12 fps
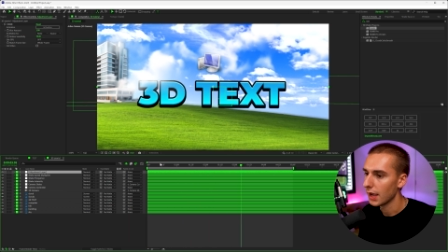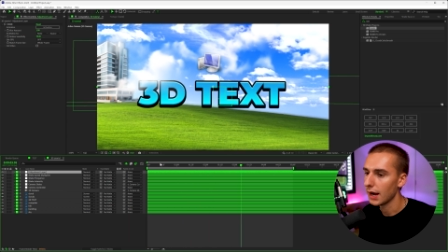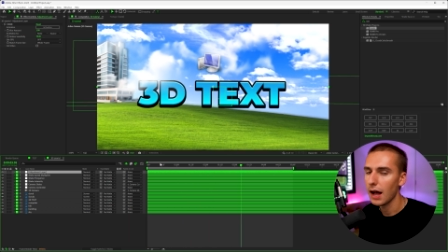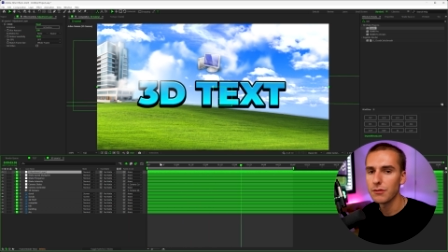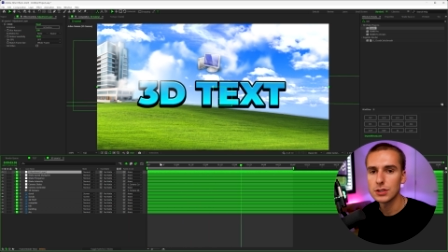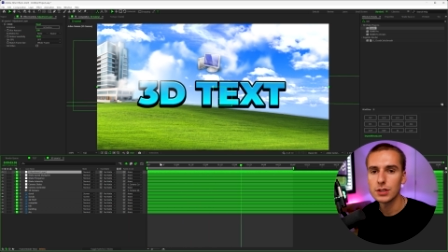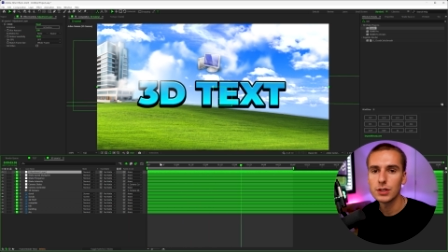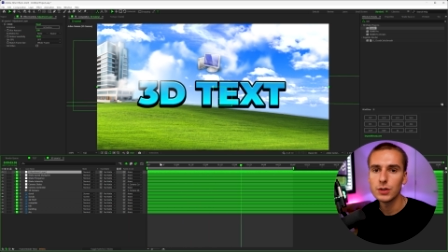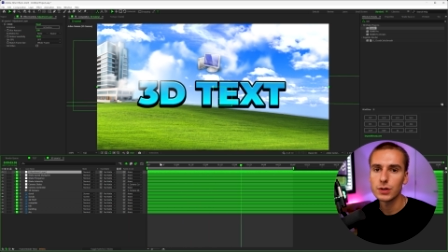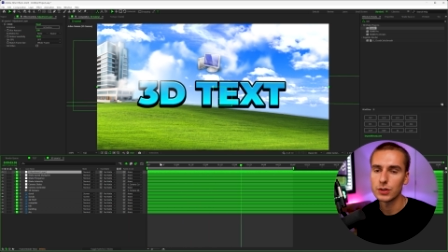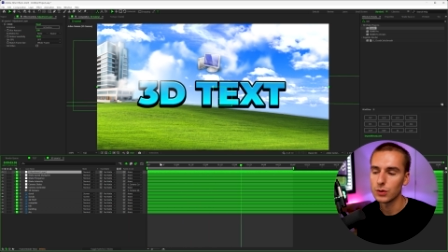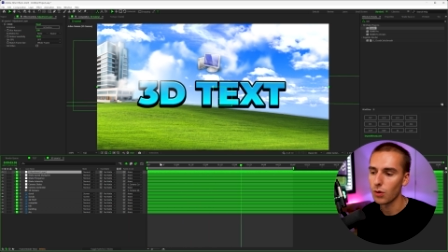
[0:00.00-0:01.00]
And obviously you
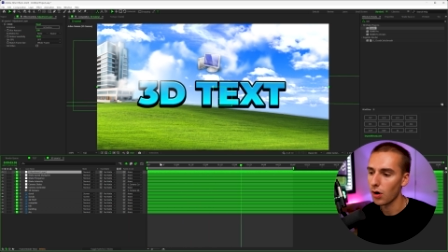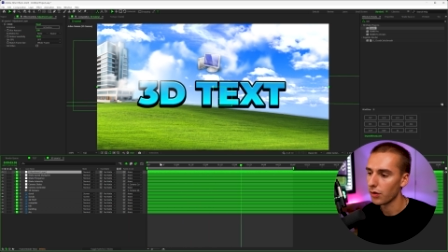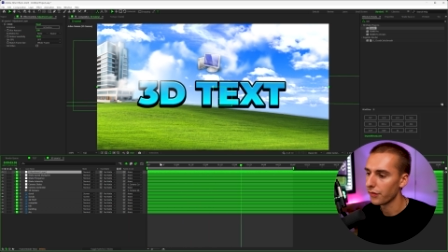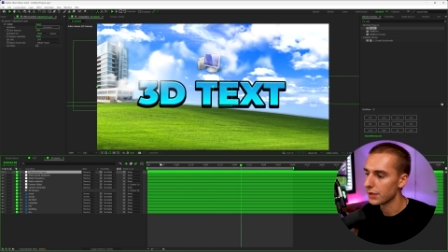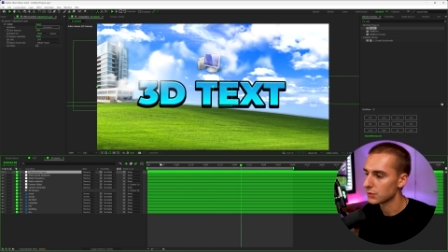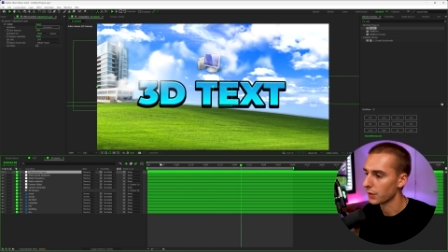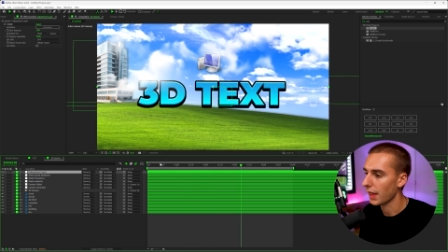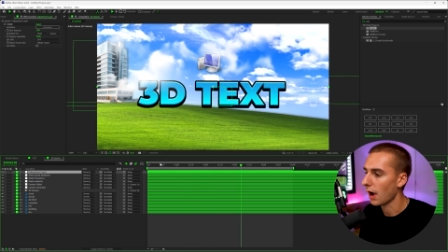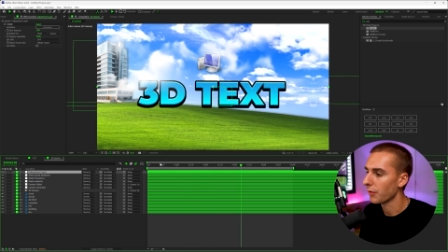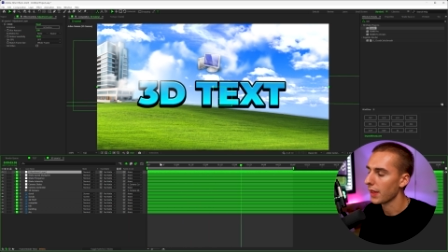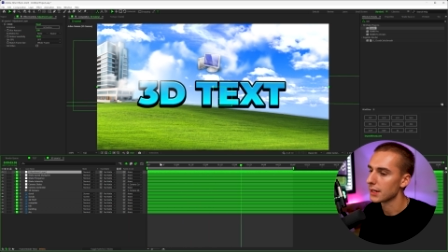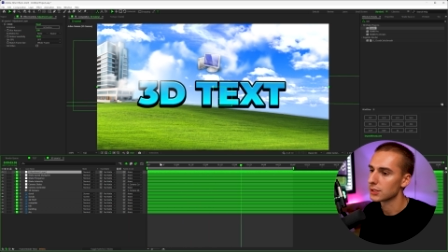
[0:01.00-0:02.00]
can do all of this
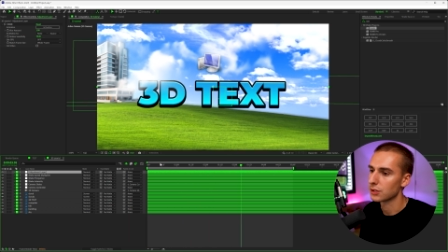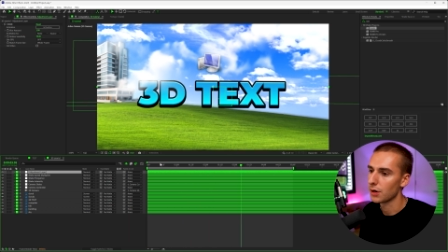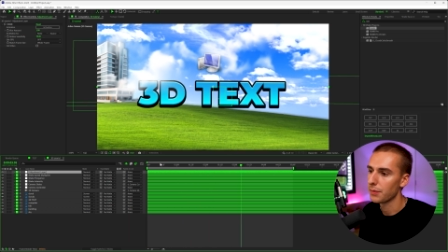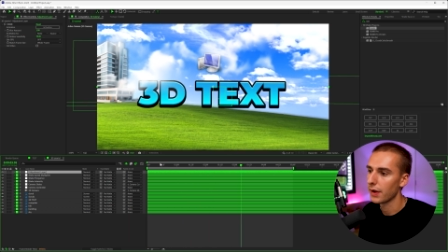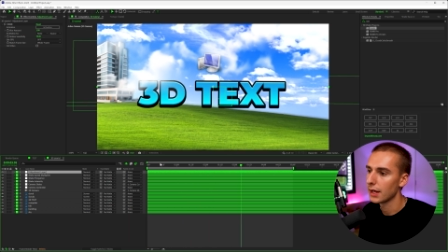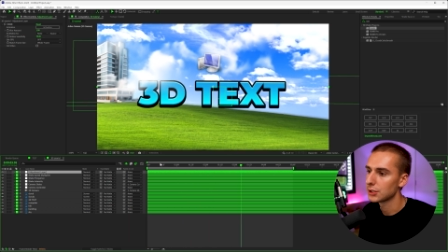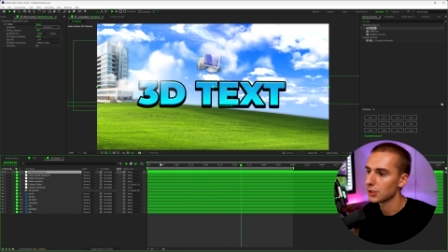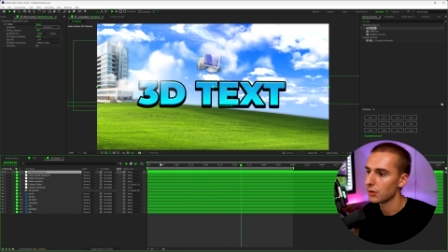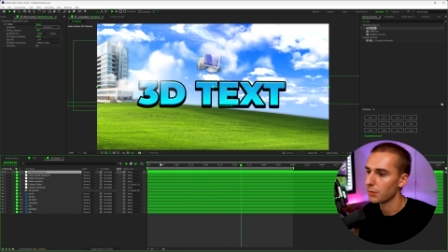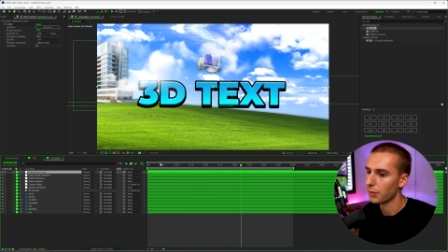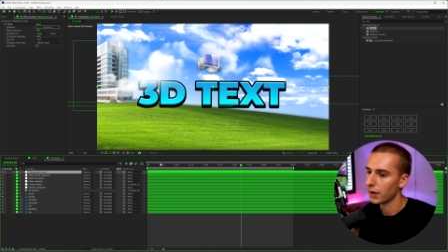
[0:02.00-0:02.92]
without that script that I showed,